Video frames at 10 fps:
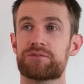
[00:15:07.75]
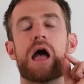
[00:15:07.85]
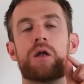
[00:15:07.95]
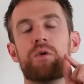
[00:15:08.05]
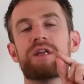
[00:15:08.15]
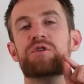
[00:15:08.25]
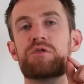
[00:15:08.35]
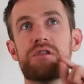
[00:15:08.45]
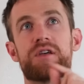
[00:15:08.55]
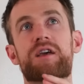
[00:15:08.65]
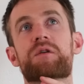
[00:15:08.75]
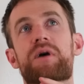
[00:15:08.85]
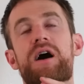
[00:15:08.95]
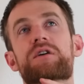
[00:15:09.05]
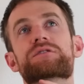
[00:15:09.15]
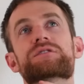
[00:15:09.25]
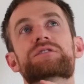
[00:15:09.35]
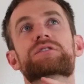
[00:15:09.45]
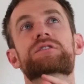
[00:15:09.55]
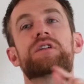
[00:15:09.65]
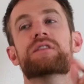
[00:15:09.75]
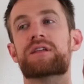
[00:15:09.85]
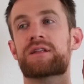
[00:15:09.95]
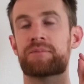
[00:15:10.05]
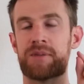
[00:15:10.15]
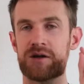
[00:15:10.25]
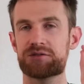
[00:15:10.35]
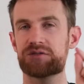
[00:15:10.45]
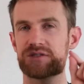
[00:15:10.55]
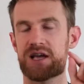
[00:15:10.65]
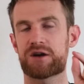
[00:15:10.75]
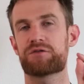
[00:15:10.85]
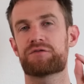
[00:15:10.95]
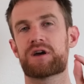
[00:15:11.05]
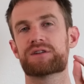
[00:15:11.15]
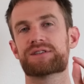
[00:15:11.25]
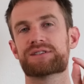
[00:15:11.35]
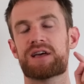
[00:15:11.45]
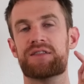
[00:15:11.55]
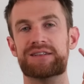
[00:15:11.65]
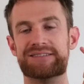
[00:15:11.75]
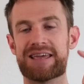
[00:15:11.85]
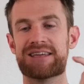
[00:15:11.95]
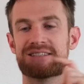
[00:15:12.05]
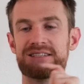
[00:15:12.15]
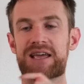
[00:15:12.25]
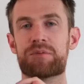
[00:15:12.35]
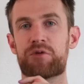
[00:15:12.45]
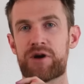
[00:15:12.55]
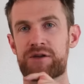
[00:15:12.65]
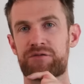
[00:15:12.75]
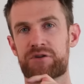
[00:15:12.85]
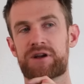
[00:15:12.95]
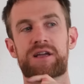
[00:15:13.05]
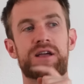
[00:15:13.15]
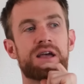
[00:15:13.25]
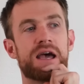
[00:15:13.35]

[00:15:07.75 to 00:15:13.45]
And when you think about the amount of sacrifices and the day-to-day bravery